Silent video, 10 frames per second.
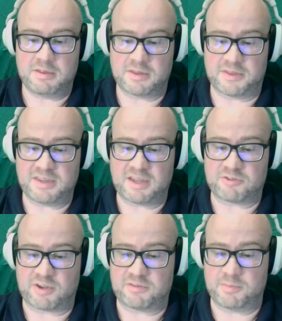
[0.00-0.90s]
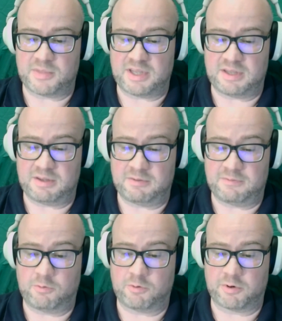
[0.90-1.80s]
The thing that drives me
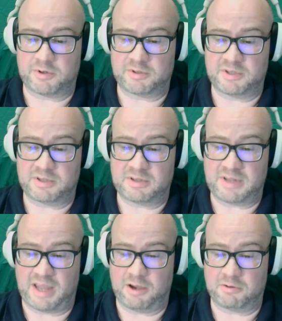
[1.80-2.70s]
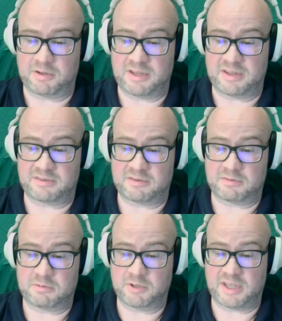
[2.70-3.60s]
forward now is
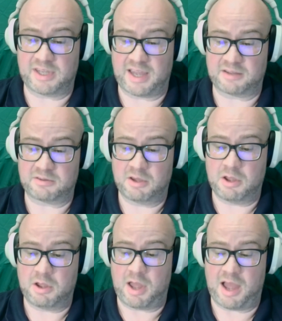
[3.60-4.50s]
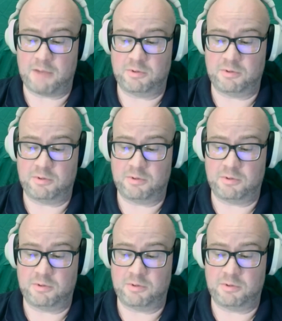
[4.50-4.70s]
looking at how will